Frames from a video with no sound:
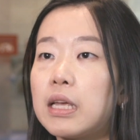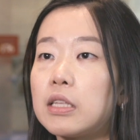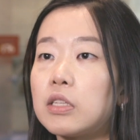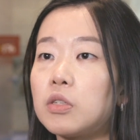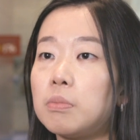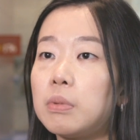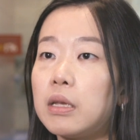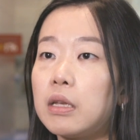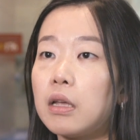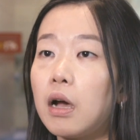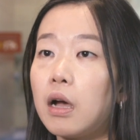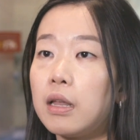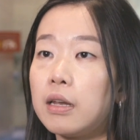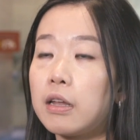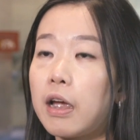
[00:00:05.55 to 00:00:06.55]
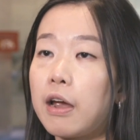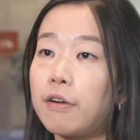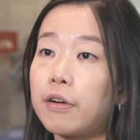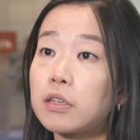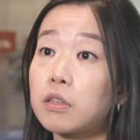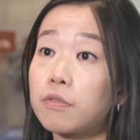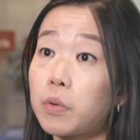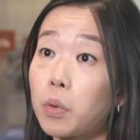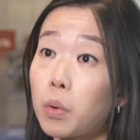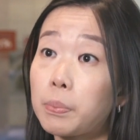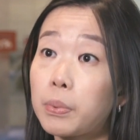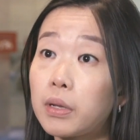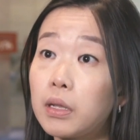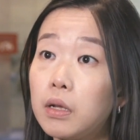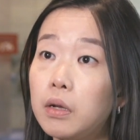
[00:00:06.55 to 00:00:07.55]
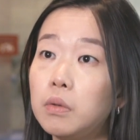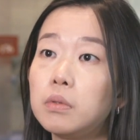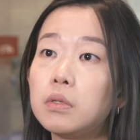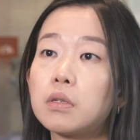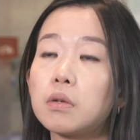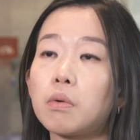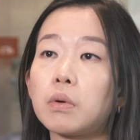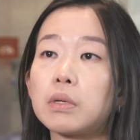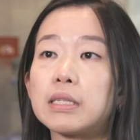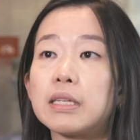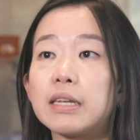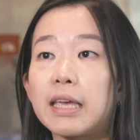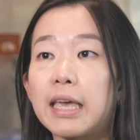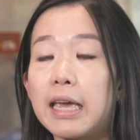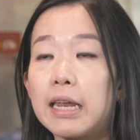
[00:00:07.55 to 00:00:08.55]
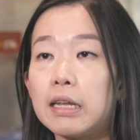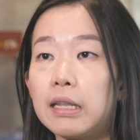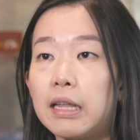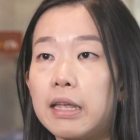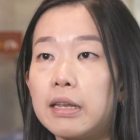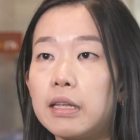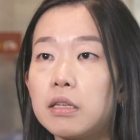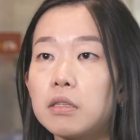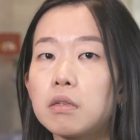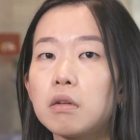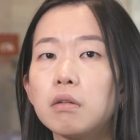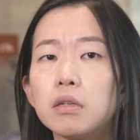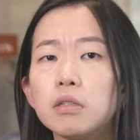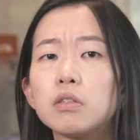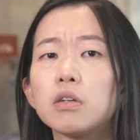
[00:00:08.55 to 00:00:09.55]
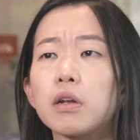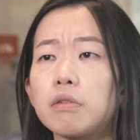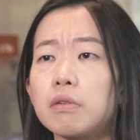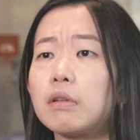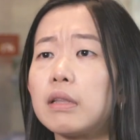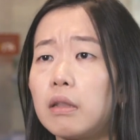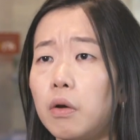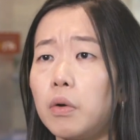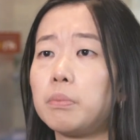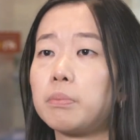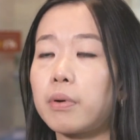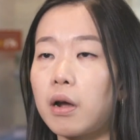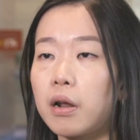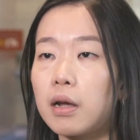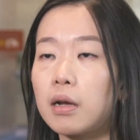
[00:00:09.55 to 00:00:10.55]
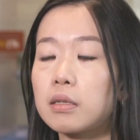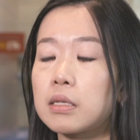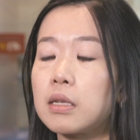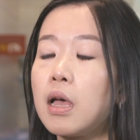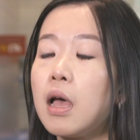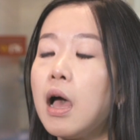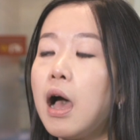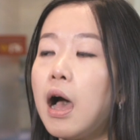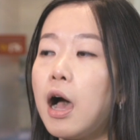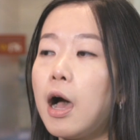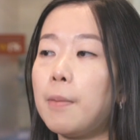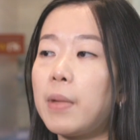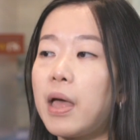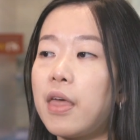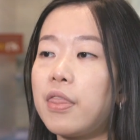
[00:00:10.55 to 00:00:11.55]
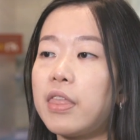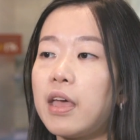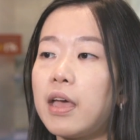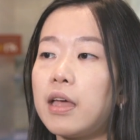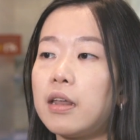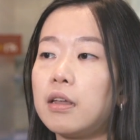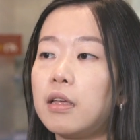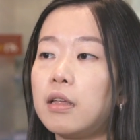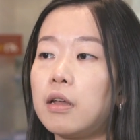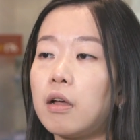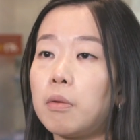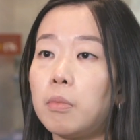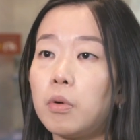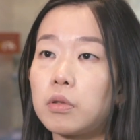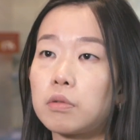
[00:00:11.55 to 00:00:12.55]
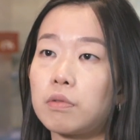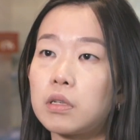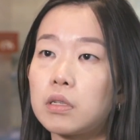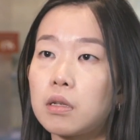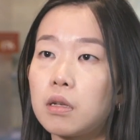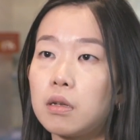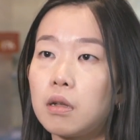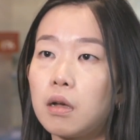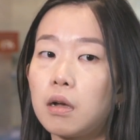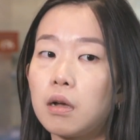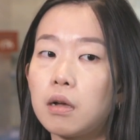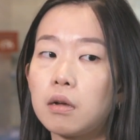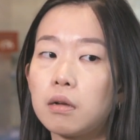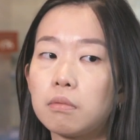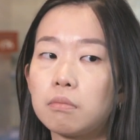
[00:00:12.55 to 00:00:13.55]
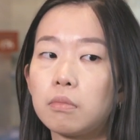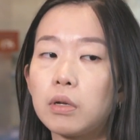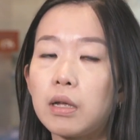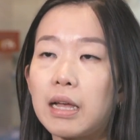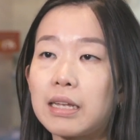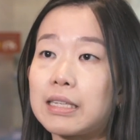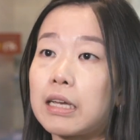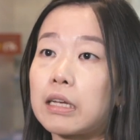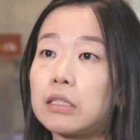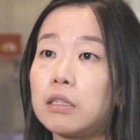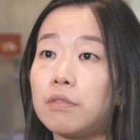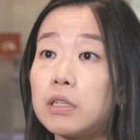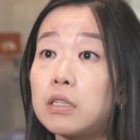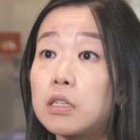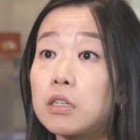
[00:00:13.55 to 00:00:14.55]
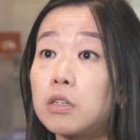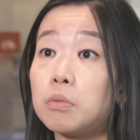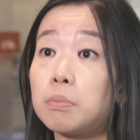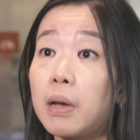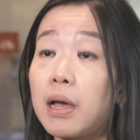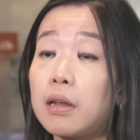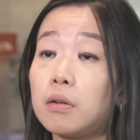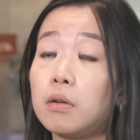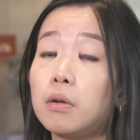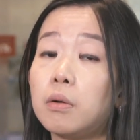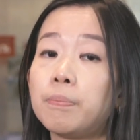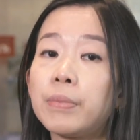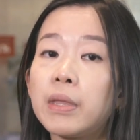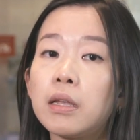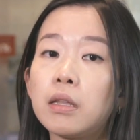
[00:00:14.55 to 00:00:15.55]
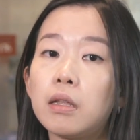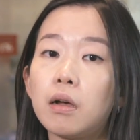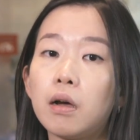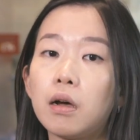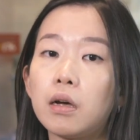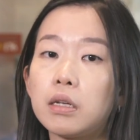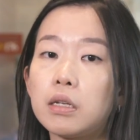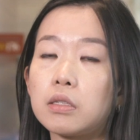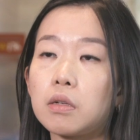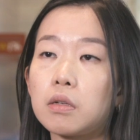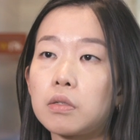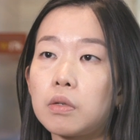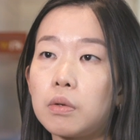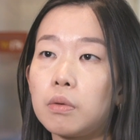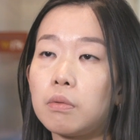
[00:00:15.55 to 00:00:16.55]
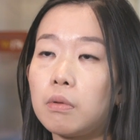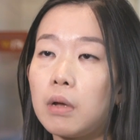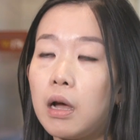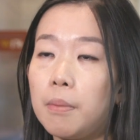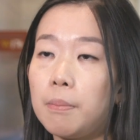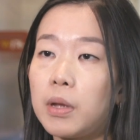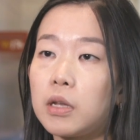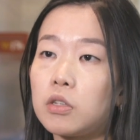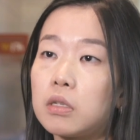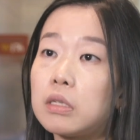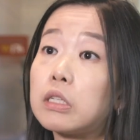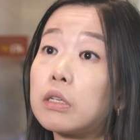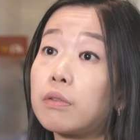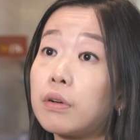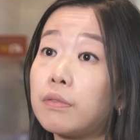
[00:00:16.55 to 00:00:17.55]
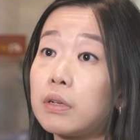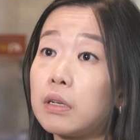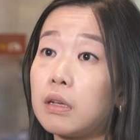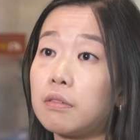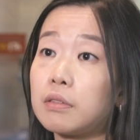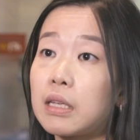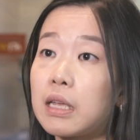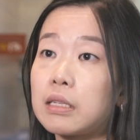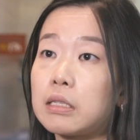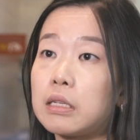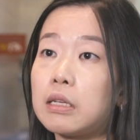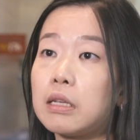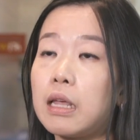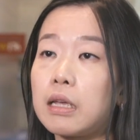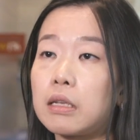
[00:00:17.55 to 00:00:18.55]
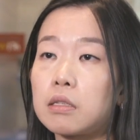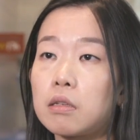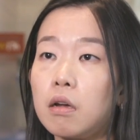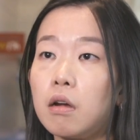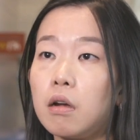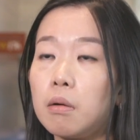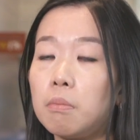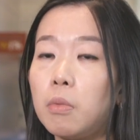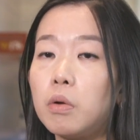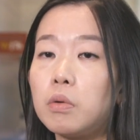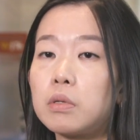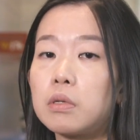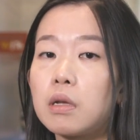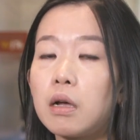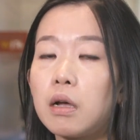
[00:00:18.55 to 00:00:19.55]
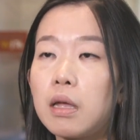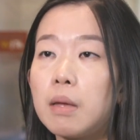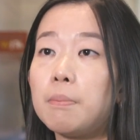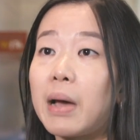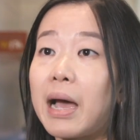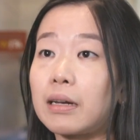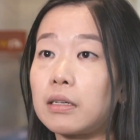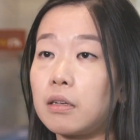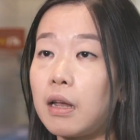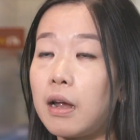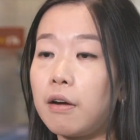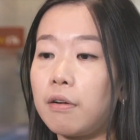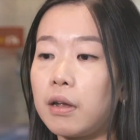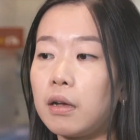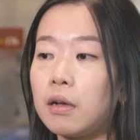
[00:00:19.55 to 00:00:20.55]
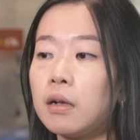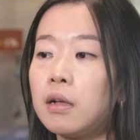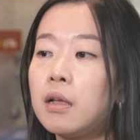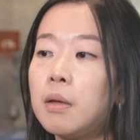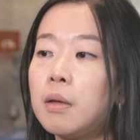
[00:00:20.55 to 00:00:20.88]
tends to be in the areas of corporate loans or syndicated lending, so in general loan products. And then in our most recent Executive Institute panel, the audience also mentioned derivatives as the next most impacted area,